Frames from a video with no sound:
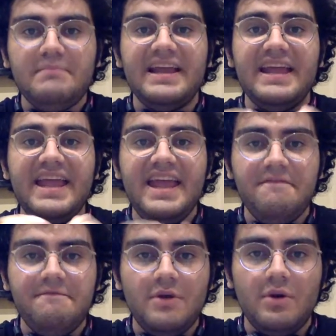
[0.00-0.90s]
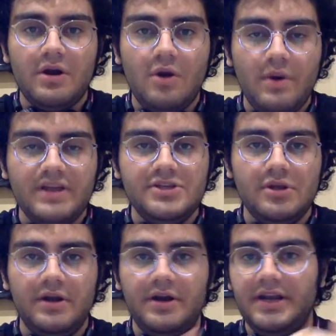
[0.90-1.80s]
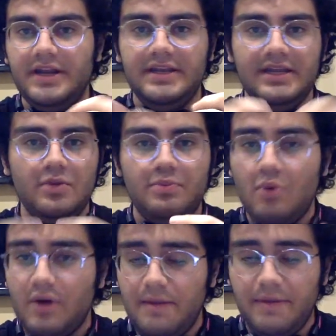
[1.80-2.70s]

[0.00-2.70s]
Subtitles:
if you're going to learn a new programming